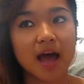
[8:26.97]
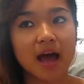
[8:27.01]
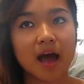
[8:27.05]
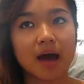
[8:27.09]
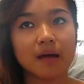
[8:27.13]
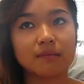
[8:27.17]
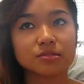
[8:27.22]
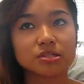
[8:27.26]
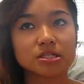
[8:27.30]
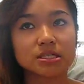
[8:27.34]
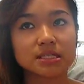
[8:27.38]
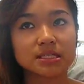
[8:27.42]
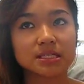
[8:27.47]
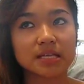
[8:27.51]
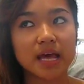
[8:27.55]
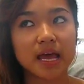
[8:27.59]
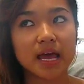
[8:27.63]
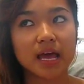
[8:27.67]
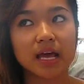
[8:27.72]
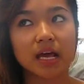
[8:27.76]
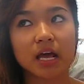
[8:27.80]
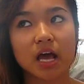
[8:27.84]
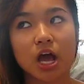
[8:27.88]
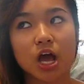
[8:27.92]
I'm just
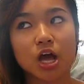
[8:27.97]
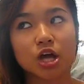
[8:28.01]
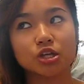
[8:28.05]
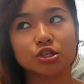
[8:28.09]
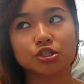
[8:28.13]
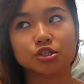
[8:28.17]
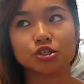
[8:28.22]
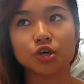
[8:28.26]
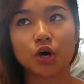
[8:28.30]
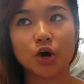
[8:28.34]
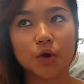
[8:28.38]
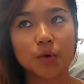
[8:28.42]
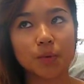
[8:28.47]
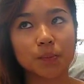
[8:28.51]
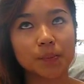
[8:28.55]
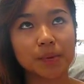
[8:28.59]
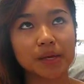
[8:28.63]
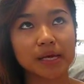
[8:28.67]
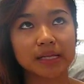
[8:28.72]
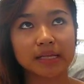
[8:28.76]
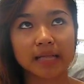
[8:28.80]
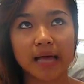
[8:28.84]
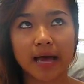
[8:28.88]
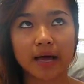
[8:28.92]
saying, don't
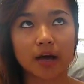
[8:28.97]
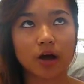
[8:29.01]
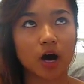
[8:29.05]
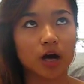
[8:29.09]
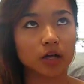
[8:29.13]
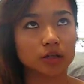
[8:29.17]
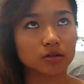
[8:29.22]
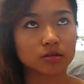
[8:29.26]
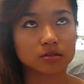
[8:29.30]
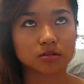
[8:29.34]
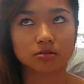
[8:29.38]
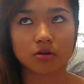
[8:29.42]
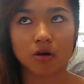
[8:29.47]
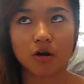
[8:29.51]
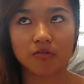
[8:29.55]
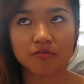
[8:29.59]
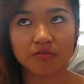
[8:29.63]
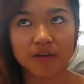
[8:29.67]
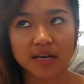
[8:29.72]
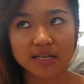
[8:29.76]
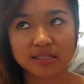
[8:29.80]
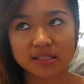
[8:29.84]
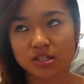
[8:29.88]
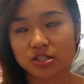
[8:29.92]
be like all those
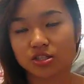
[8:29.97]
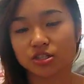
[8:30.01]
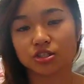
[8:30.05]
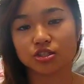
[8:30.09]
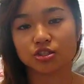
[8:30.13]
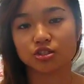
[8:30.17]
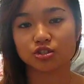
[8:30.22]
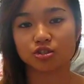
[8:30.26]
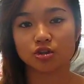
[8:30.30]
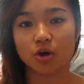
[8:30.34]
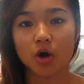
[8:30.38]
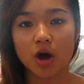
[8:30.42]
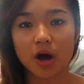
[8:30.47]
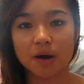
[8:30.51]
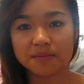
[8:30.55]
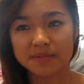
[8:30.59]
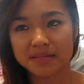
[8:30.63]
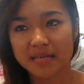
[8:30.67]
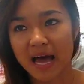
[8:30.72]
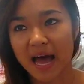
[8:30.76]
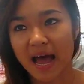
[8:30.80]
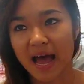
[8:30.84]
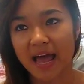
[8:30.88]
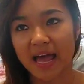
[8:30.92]
girlfriends that's just so
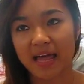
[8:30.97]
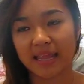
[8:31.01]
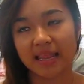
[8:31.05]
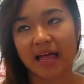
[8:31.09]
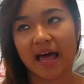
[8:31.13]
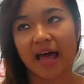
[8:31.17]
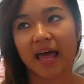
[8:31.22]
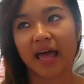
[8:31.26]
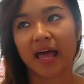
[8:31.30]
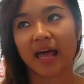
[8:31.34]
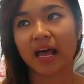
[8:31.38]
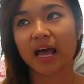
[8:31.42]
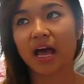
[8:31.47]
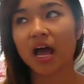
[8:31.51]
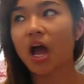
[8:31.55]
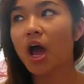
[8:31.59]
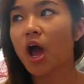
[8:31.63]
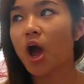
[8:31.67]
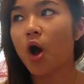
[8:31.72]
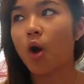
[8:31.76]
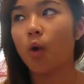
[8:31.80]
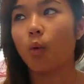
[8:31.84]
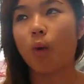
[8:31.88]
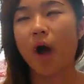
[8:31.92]
uptight, like,
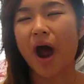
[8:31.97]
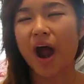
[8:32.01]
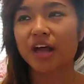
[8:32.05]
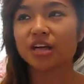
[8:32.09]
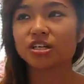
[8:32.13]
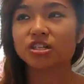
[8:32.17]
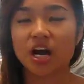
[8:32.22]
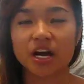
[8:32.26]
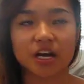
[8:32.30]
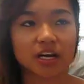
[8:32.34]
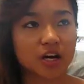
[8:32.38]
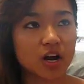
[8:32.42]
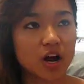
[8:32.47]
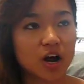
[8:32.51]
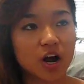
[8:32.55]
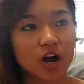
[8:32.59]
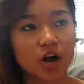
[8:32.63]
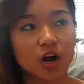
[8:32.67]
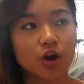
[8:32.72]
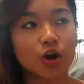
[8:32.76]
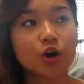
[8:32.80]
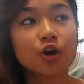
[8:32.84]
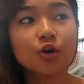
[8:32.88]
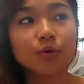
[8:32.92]
why are you talking to
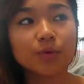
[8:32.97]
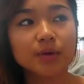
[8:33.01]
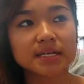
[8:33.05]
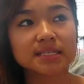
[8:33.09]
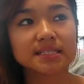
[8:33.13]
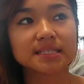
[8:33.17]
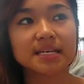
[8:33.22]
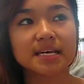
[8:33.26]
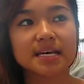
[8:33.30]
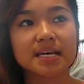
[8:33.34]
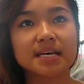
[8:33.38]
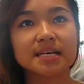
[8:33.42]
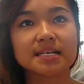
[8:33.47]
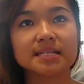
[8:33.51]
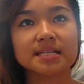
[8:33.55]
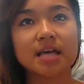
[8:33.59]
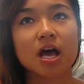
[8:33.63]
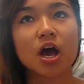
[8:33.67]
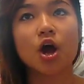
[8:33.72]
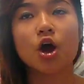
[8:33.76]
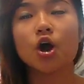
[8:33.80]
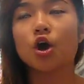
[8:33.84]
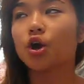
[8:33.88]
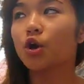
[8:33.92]
her, who is this
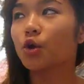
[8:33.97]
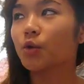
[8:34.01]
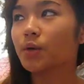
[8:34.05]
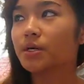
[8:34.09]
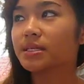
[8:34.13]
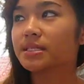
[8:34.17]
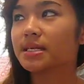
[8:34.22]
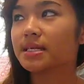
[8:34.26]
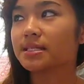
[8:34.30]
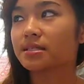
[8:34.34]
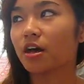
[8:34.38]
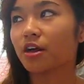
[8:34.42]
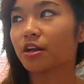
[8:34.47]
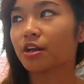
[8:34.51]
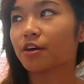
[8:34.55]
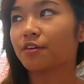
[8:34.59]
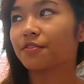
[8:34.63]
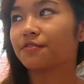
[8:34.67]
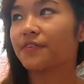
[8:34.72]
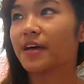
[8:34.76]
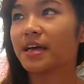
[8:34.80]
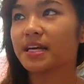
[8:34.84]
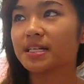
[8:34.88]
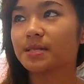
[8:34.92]
on your
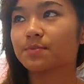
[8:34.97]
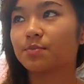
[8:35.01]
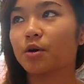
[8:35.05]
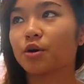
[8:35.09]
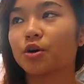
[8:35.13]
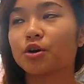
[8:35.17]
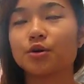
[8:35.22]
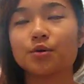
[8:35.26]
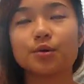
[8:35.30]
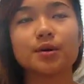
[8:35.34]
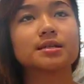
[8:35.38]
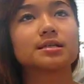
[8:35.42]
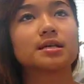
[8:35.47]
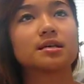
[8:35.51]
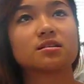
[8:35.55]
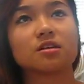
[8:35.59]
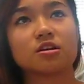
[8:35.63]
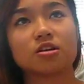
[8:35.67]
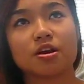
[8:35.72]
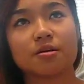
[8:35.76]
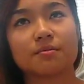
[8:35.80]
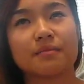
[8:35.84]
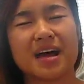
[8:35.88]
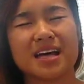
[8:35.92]
Facebook, who is this
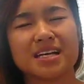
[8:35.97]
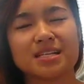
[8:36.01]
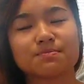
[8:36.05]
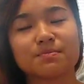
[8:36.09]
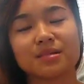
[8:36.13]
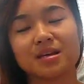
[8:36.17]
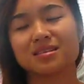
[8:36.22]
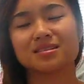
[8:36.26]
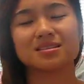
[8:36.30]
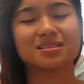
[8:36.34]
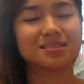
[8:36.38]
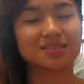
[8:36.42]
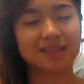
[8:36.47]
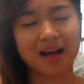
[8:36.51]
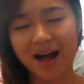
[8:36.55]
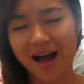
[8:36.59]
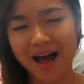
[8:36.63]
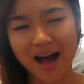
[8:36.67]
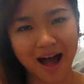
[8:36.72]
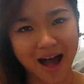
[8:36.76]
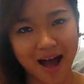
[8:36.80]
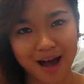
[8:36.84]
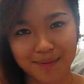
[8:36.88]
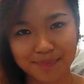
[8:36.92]
on your MySpace,
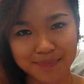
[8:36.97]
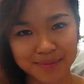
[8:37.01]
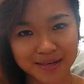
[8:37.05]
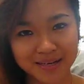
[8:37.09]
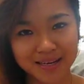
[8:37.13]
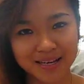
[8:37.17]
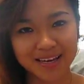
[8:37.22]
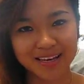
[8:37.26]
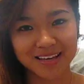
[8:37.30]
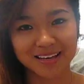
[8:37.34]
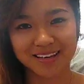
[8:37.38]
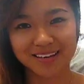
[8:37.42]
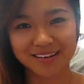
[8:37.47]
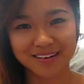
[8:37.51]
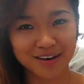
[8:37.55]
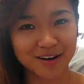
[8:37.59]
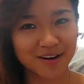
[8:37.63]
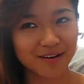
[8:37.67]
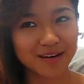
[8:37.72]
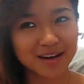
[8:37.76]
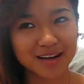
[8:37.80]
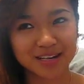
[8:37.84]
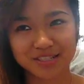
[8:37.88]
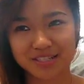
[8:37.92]
stop. You
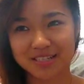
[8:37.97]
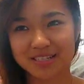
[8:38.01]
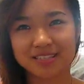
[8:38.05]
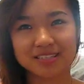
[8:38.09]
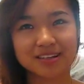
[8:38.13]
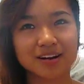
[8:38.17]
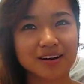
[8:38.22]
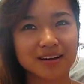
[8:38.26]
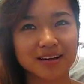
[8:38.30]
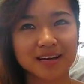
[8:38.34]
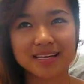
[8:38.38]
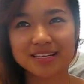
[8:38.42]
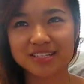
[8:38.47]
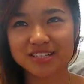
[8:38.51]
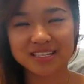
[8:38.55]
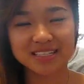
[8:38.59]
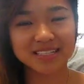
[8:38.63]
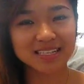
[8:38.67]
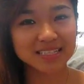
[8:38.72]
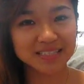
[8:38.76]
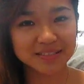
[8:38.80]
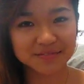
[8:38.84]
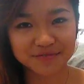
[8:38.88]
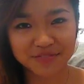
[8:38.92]
know, it's just her, it's just
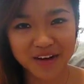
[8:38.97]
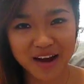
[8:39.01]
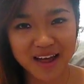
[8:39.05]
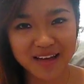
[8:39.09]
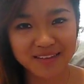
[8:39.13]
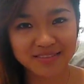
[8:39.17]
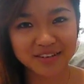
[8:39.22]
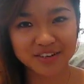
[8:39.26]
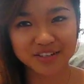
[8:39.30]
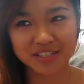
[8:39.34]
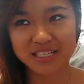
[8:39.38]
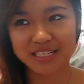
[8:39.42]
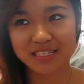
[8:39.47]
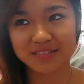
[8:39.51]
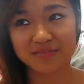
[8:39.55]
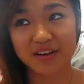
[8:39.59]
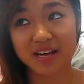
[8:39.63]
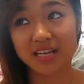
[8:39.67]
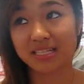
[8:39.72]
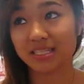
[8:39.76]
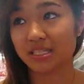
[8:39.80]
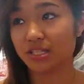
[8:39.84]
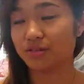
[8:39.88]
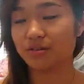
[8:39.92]
his friend, they're just
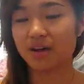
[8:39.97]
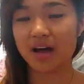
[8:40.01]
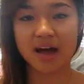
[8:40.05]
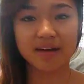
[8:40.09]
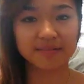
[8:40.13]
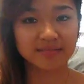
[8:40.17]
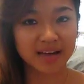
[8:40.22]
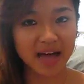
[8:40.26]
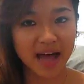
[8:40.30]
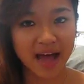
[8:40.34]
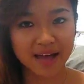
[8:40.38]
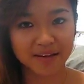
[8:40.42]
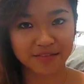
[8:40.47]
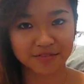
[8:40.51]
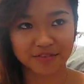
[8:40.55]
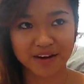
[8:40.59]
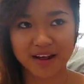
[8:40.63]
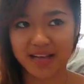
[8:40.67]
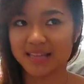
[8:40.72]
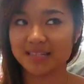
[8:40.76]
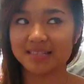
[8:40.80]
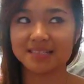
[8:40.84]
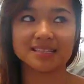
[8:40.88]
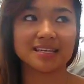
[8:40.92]
friends. You have guy
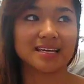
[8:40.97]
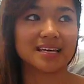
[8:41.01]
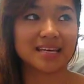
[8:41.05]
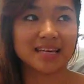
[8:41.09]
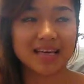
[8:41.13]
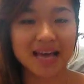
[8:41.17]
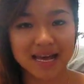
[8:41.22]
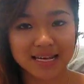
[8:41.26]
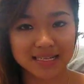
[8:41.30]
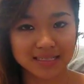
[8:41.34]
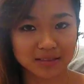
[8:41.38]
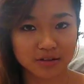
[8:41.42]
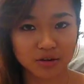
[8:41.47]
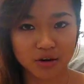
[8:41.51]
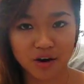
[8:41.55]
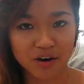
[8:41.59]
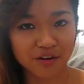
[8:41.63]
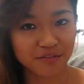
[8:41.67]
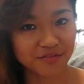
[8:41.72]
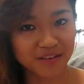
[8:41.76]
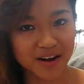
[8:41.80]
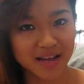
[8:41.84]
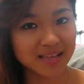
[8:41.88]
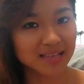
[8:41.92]
friends, he has
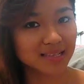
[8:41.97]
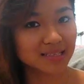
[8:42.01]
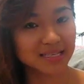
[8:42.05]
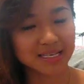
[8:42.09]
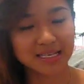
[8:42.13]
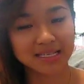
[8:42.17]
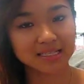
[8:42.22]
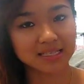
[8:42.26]
girlfriends.